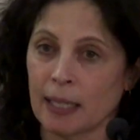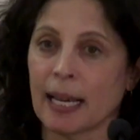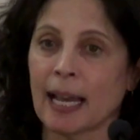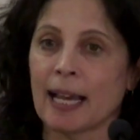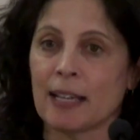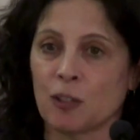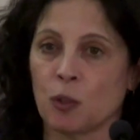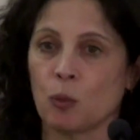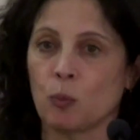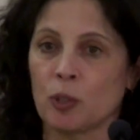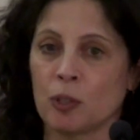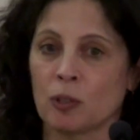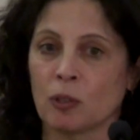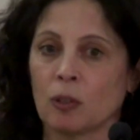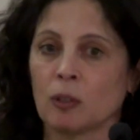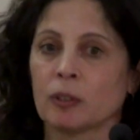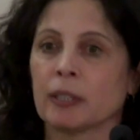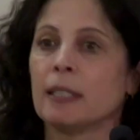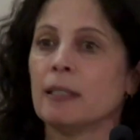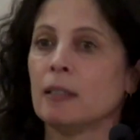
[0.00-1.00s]
And as a
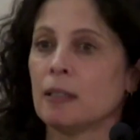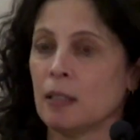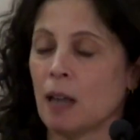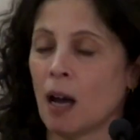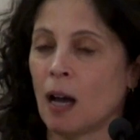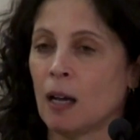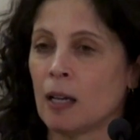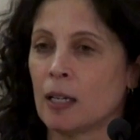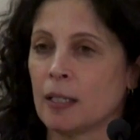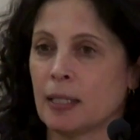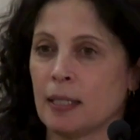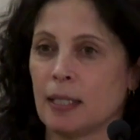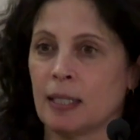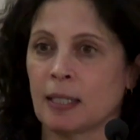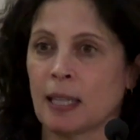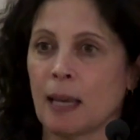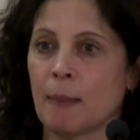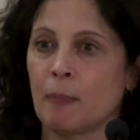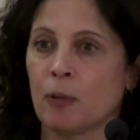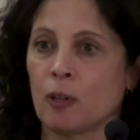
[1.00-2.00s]
result, in
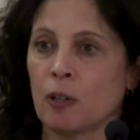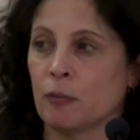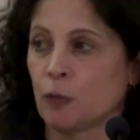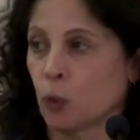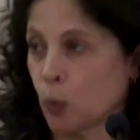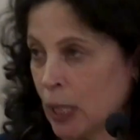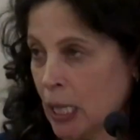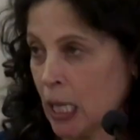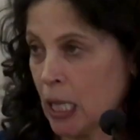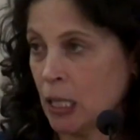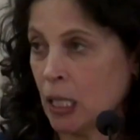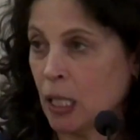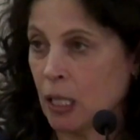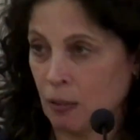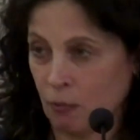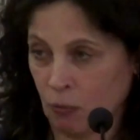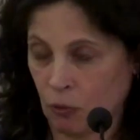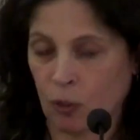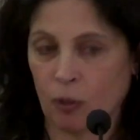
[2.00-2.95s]
December of 2018,